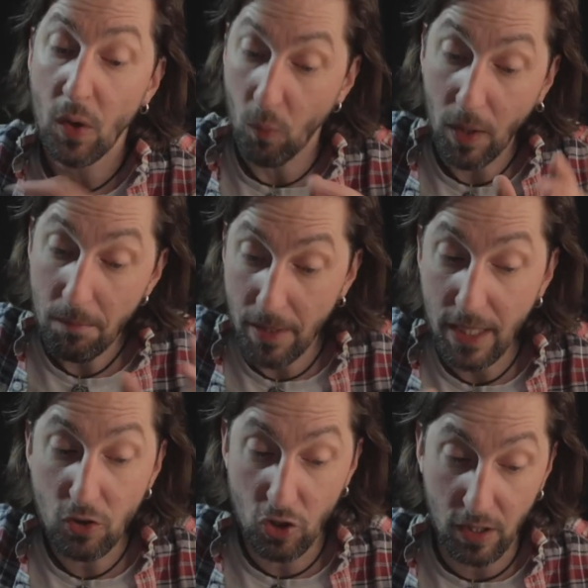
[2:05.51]
One
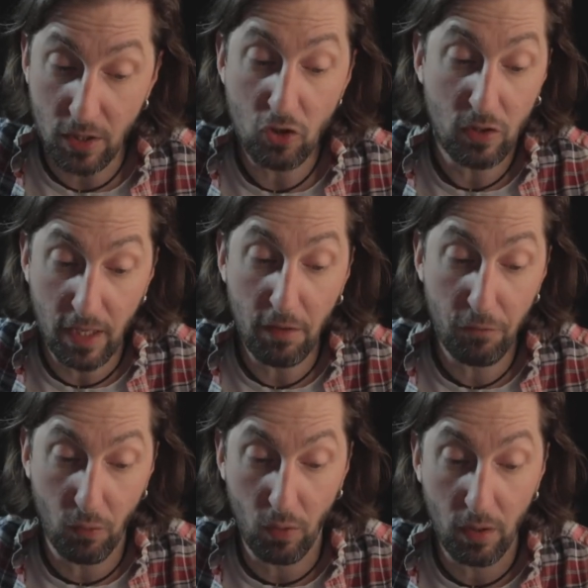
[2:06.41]
may judge,
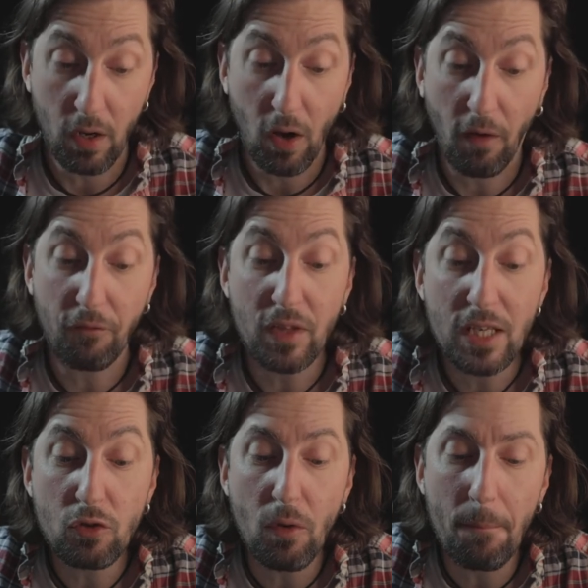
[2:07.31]
therefore, of the
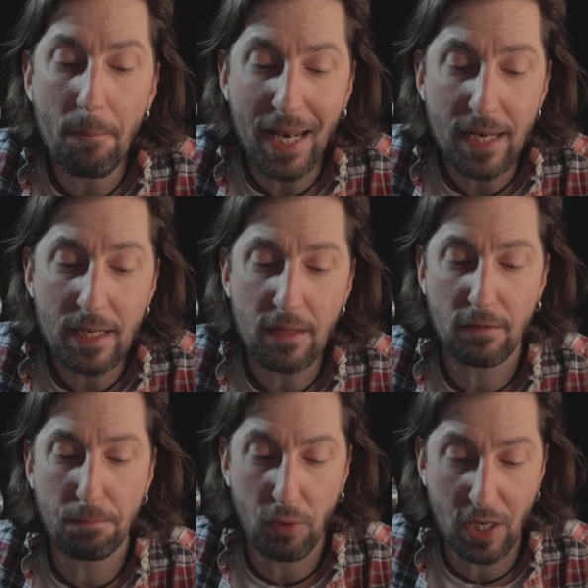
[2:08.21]
tremendous
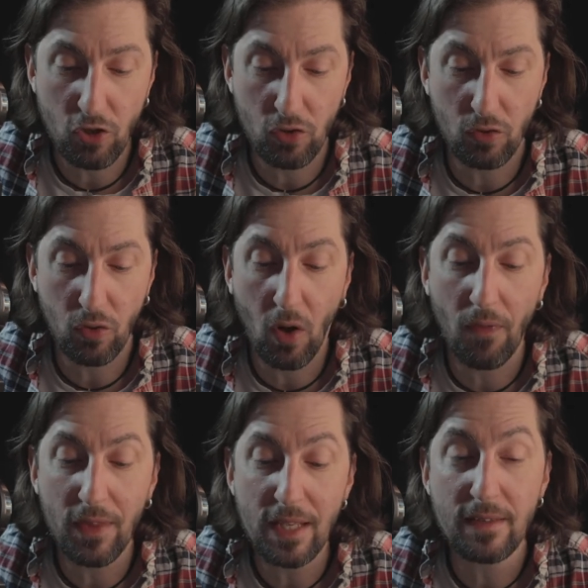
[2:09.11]
pressure
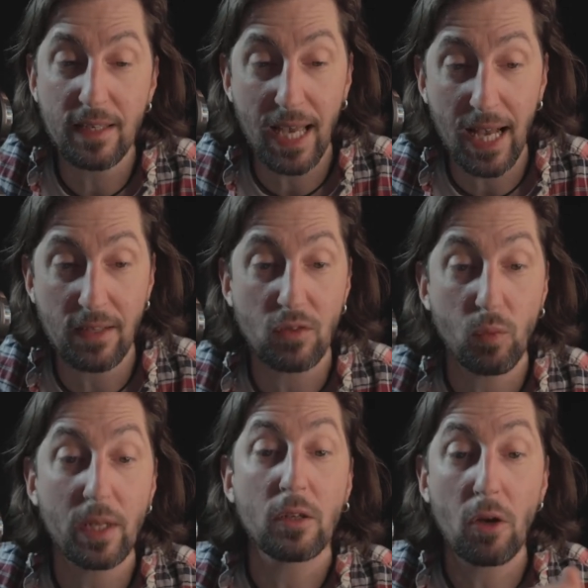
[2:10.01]
on this gas
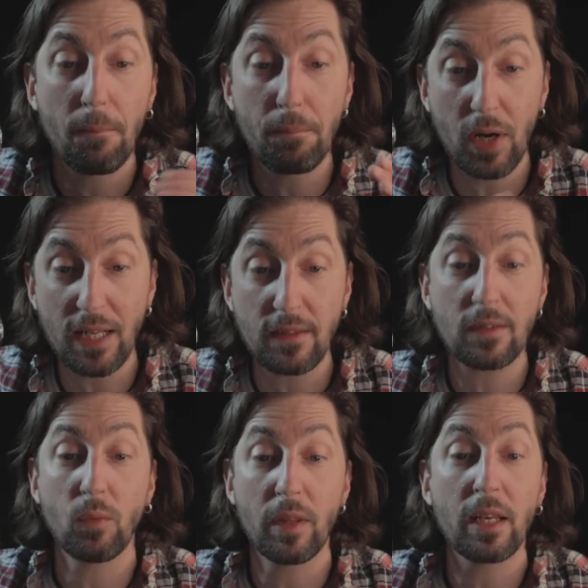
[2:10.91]
when
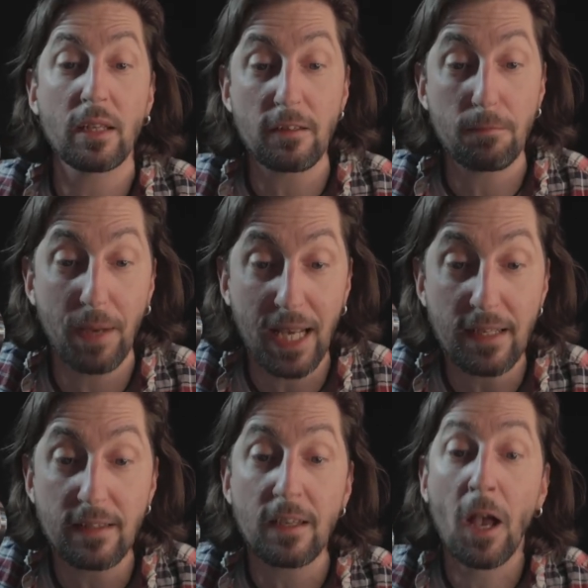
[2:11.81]
compressed within a
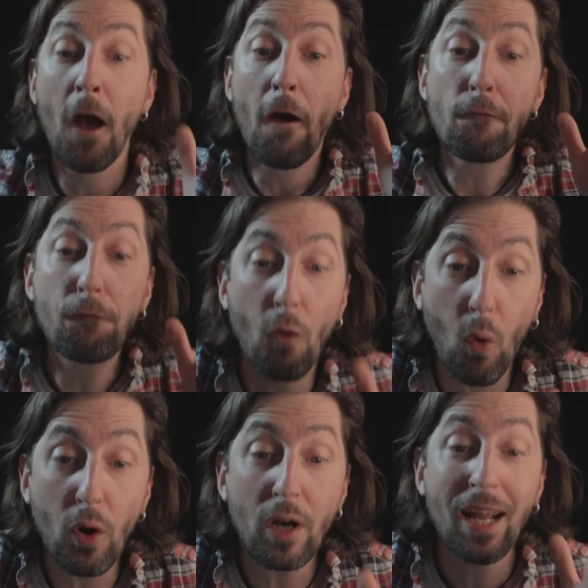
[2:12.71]
space
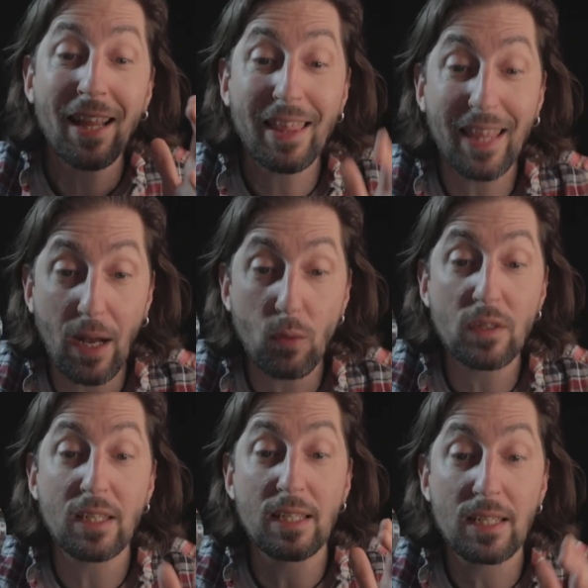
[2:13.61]

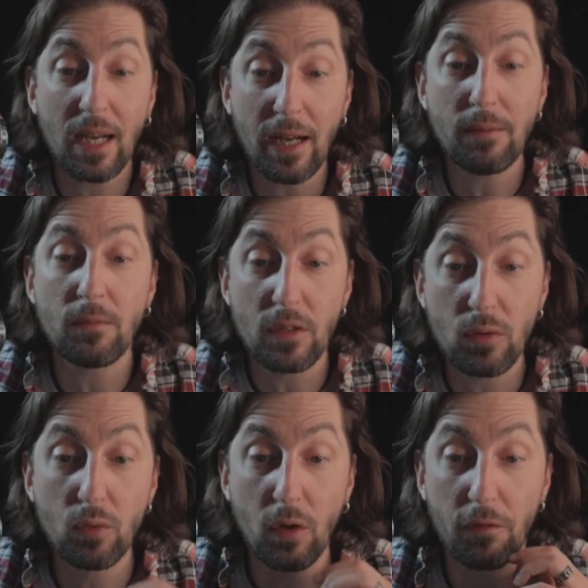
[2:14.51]
4,000 times
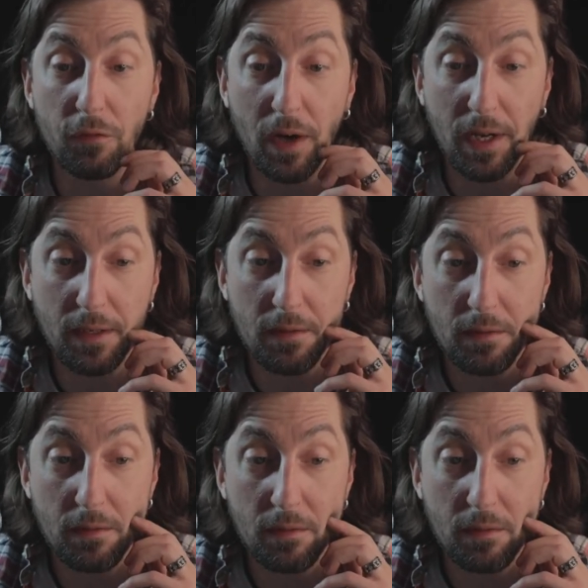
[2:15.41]
too confined.